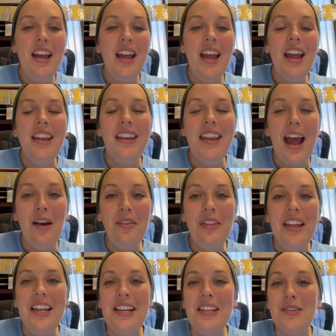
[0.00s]
And now
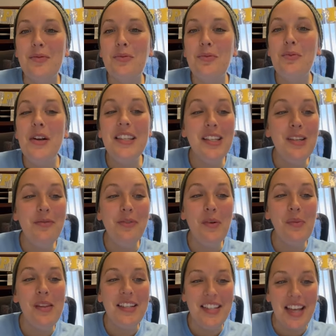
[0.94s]
that he's risen
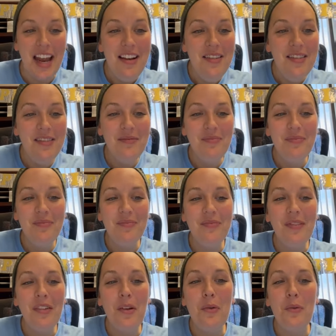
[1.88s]
from the dead,
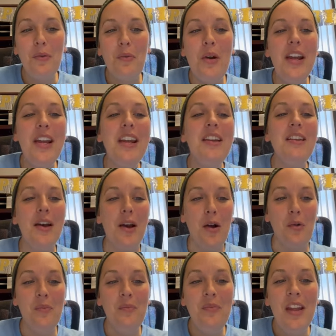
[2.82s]
we
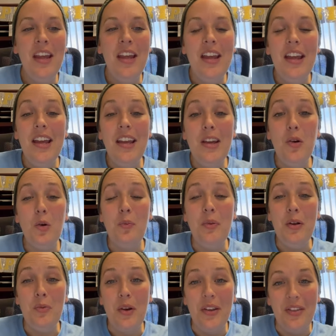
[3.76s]
know he'll
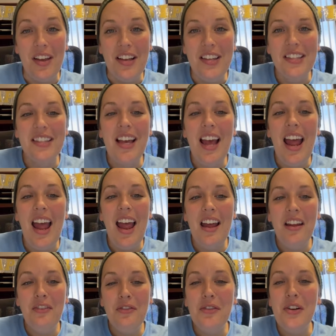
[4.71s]
be with us
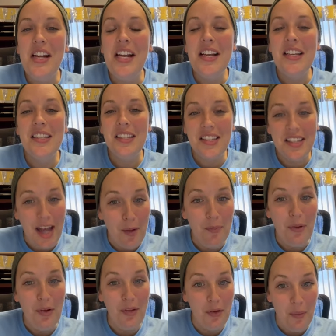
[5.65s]
every
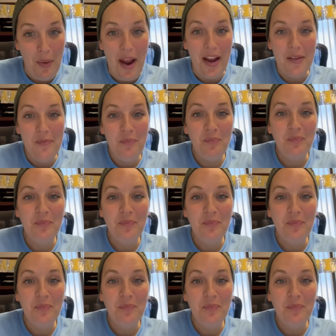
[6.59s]
step of the way.